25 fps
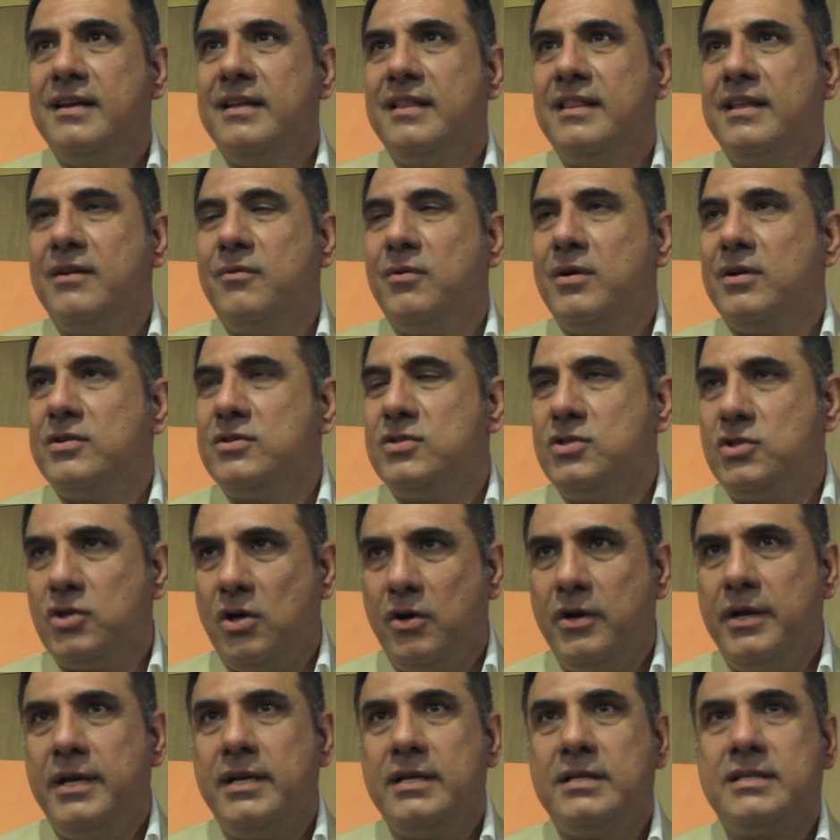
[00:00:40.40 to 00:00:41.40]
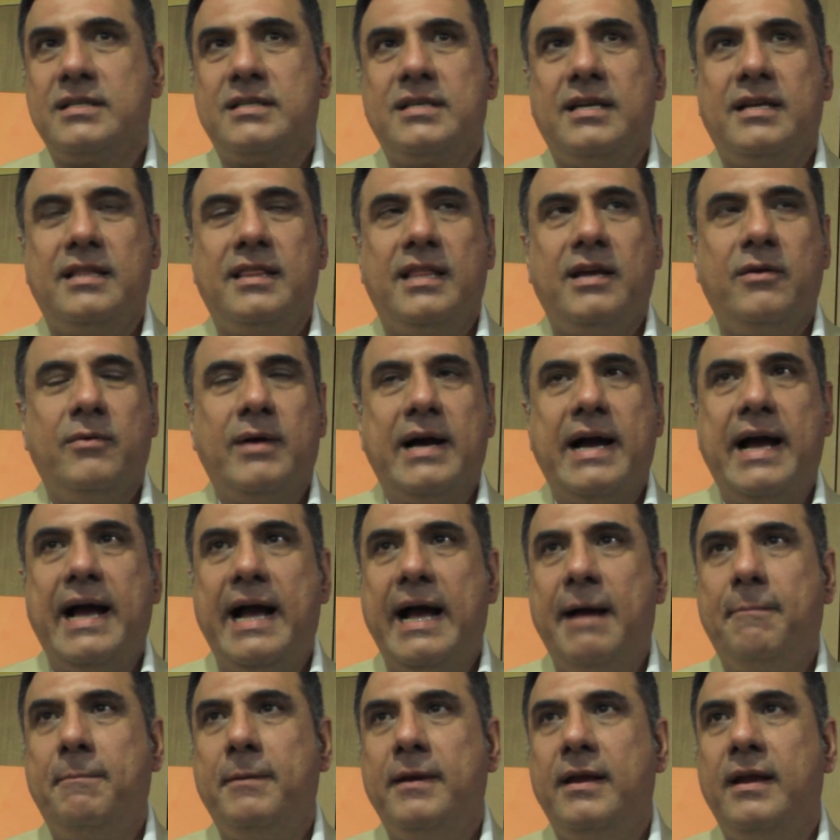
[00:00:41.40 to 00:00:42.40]
They were joyous and they were
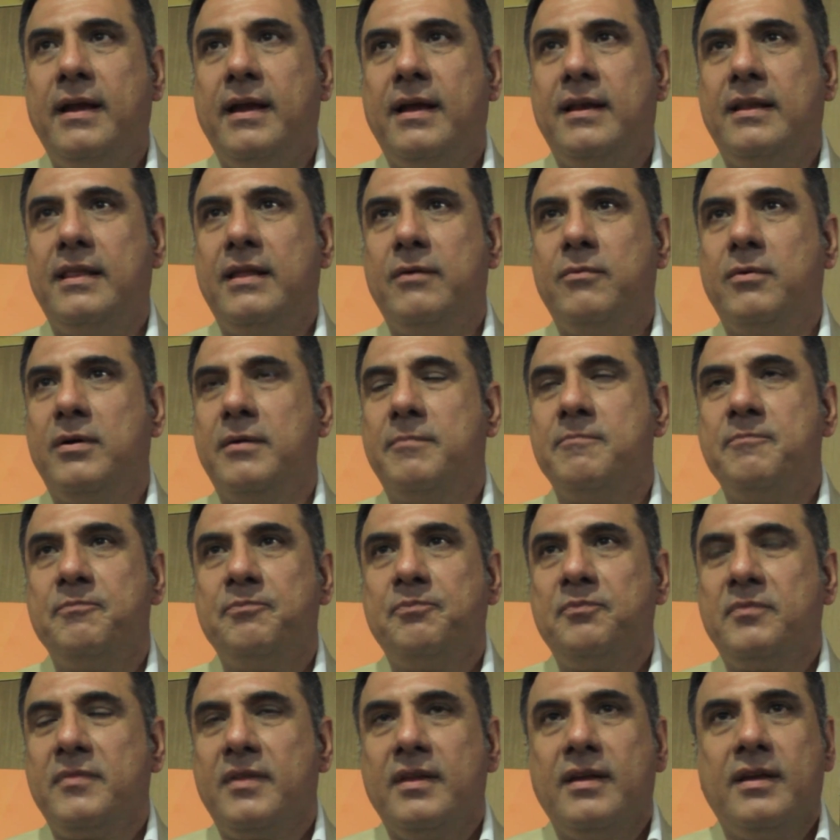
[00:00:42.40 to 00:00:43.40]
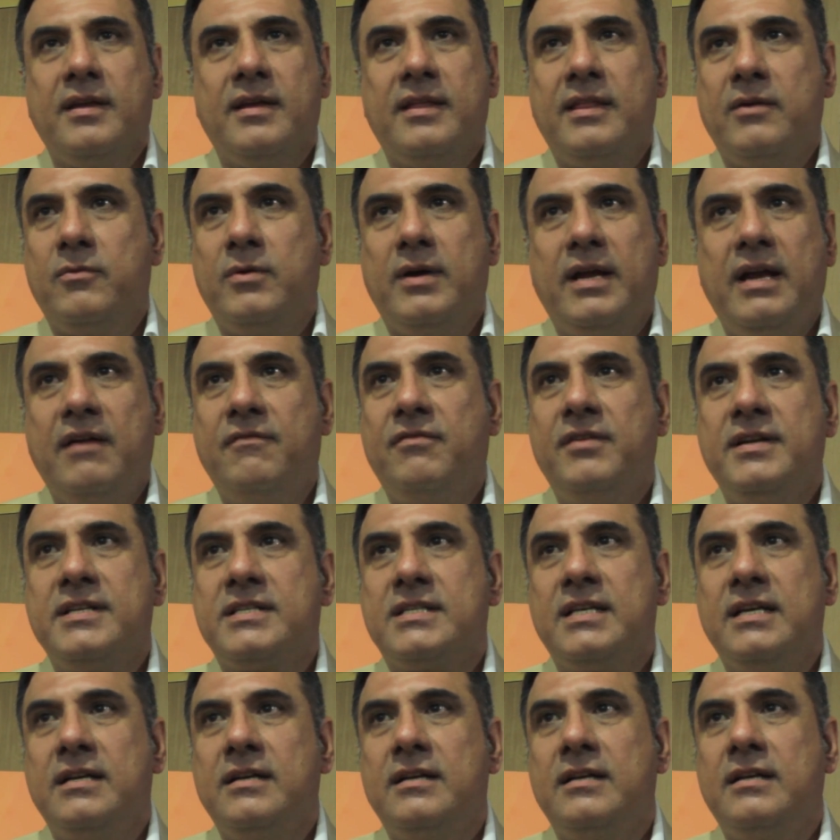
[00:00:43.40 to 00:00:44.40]
happy and they were every
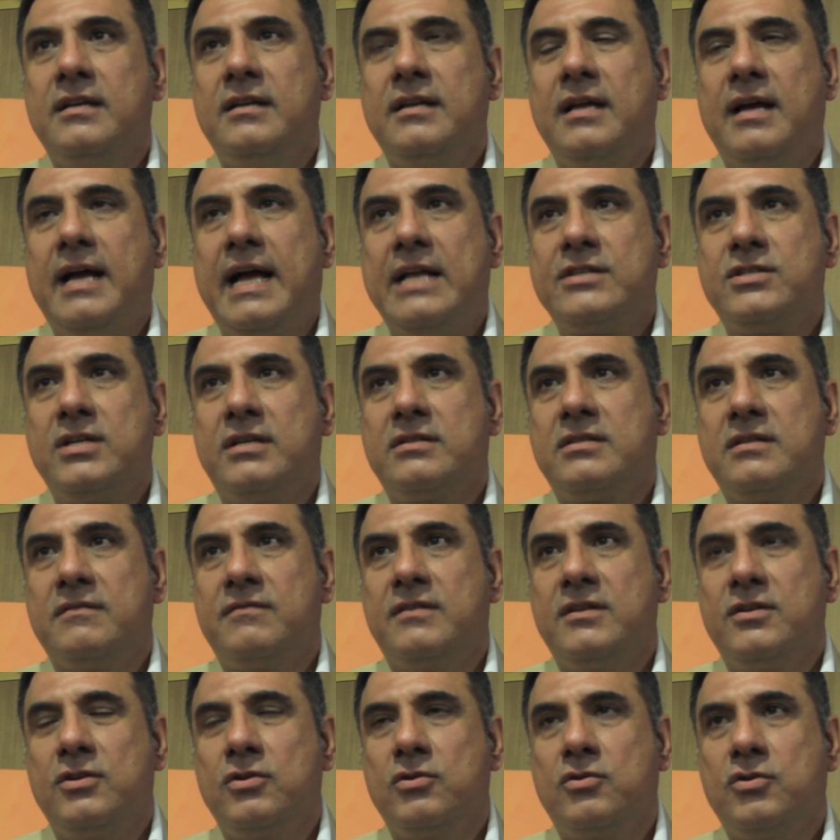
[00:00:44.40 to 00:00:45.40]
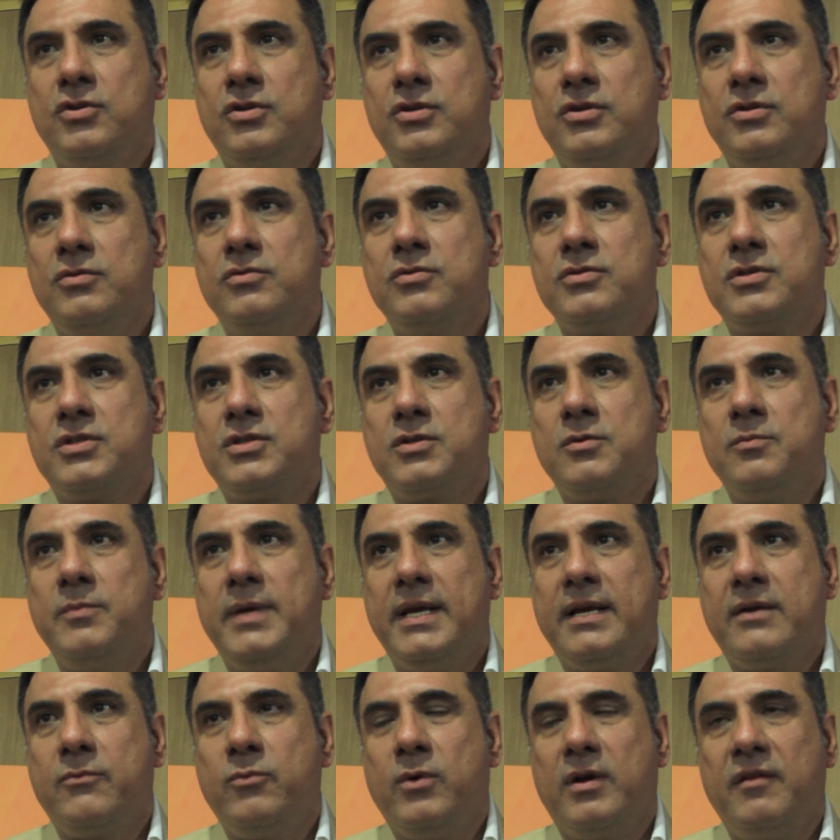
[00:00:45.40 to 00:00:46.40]
single adjective that you could use to
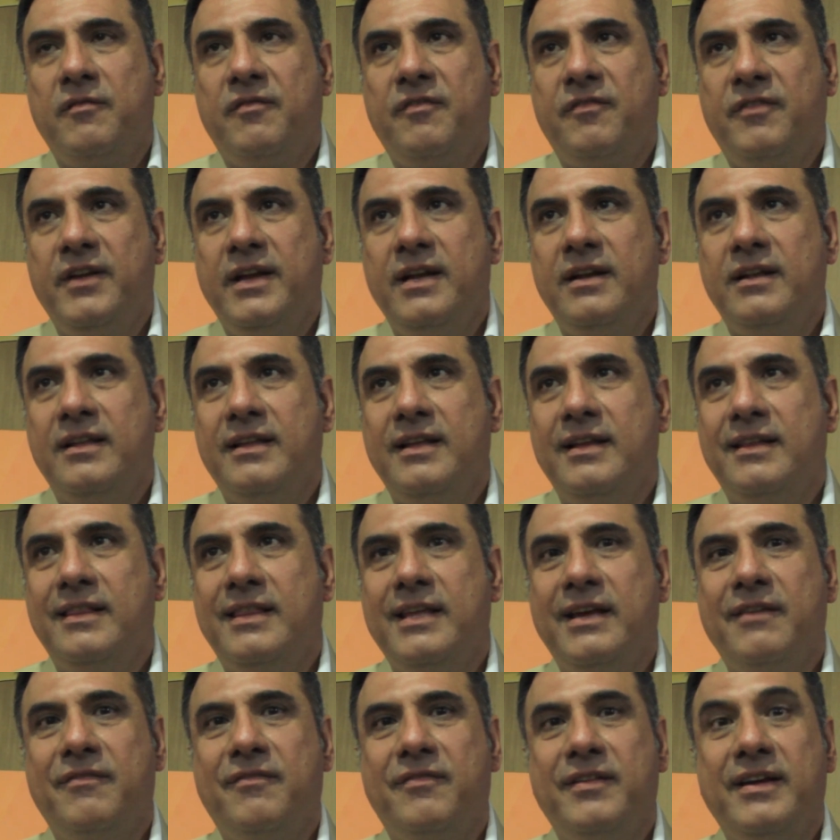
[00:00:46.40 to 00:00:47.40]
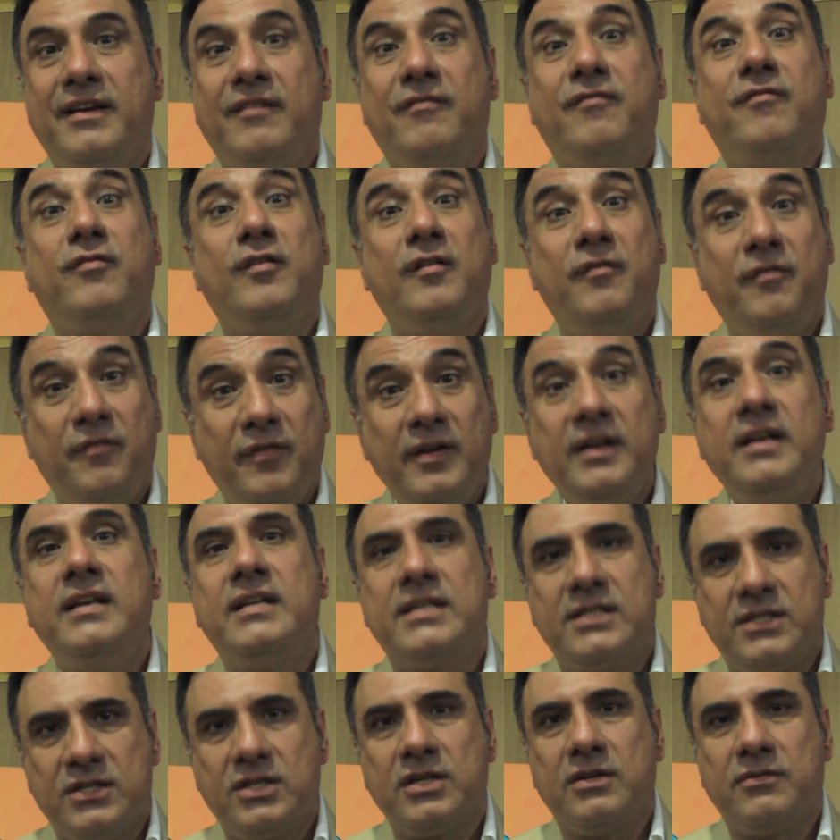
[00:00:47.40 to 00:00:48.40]
make one feel that they feel fulfilled
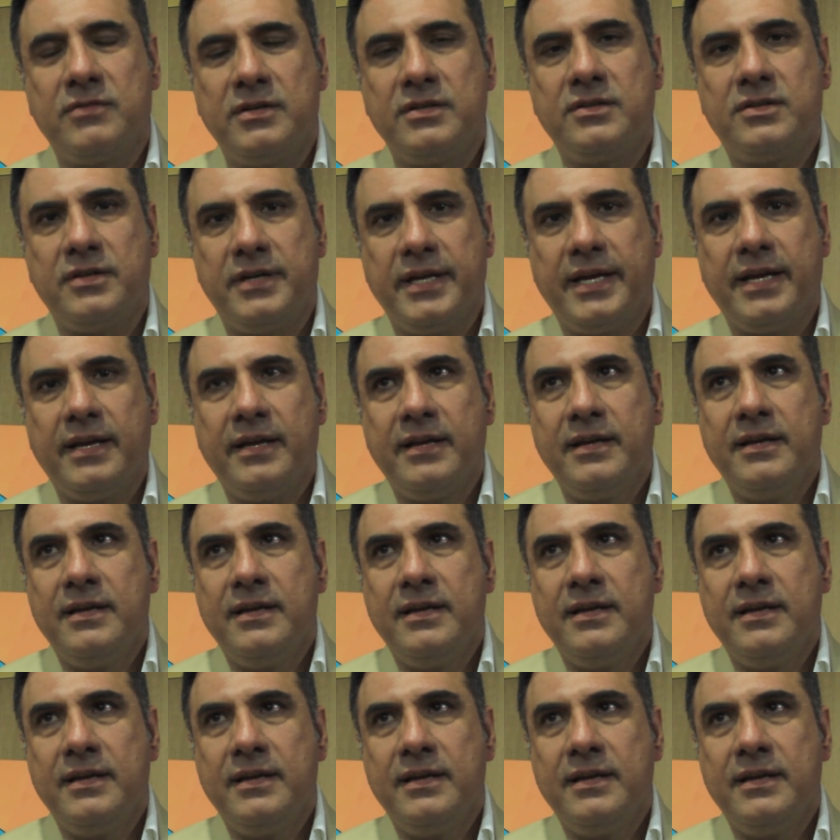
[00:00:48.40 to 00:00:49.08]
as children today.